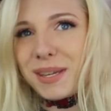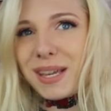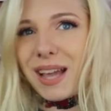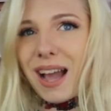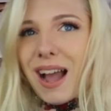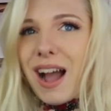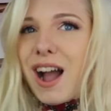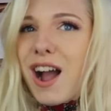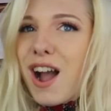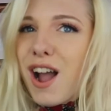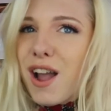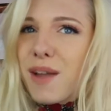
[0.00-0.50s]
But
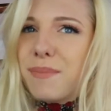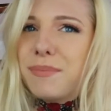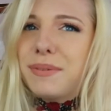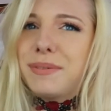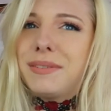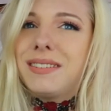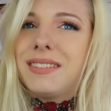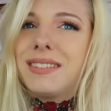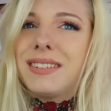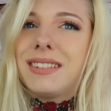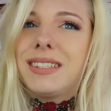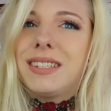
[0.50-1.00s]
yeah, I hope you've
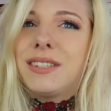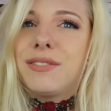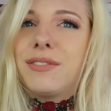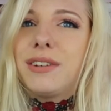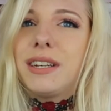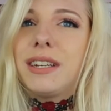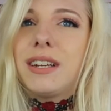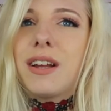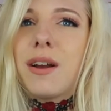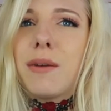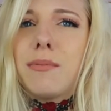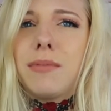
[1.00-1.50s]
enjoyed this
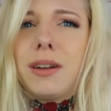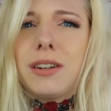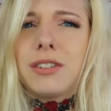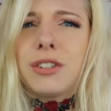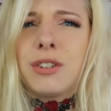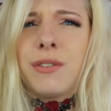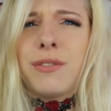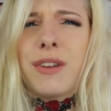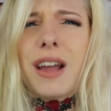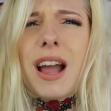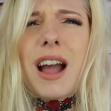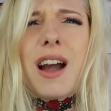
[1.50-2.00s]
video. I'm not
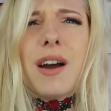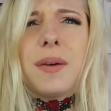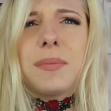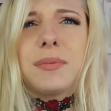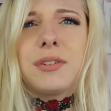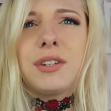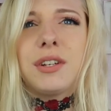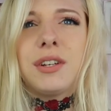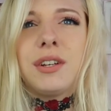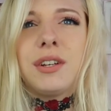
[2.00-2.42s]
sure if it helped